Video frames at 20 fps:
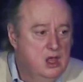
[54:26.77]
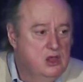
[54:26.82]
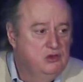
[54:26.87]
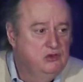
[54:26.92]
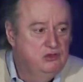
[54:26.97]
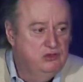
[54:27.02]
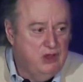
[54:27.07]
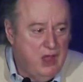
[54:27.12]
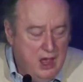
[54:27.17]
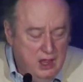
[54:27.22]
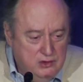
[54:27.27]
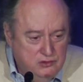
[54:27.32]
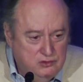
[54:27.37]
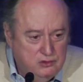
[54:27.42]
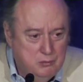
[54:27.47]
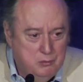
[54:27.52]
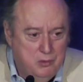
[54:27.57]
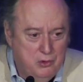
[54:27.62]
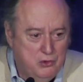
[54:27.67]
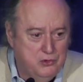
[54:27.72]

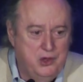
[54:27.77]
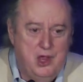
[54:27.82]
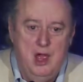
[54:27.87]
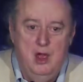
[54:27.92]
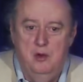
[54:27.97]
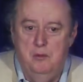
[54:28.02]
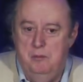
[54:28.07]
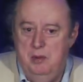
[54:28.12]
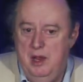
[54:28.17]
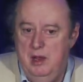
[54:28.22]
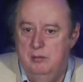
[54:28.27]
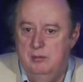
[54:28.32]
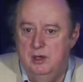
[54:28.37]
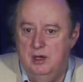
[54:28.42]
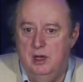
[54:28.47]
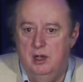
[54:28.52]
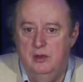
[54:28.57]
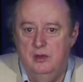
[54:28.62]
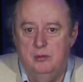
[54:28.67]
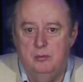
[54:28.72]
sizable down
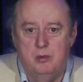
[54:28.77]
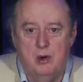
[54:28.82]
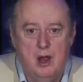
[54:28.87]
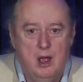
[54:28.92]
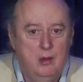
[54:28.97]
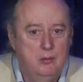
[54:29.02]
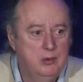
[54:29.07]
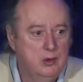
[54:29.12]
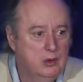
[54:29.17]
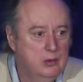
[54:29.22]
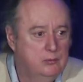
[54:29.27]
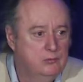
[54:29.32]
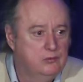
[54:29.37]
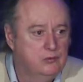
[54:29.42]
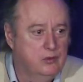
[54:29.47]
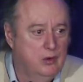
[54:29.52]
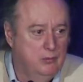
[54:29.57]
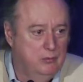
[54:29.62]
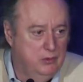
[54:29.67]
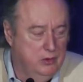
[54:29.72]
payment on the problem
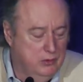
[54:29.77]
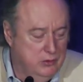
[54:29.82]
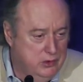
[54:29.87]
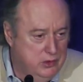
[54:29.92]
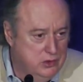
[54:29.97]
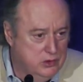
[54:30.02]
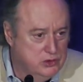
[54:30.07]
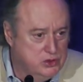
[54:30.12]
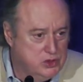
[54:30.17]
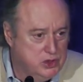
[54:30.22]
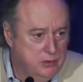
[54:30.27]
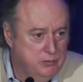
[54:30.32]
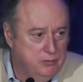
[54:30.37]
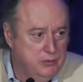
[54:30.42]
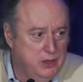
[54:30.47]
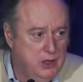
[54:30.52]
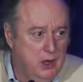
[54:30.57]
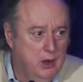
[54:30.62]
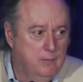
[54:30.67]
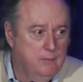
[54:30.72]
from the leadership
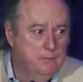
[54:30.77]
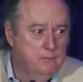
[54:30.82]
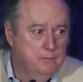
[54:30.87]
there.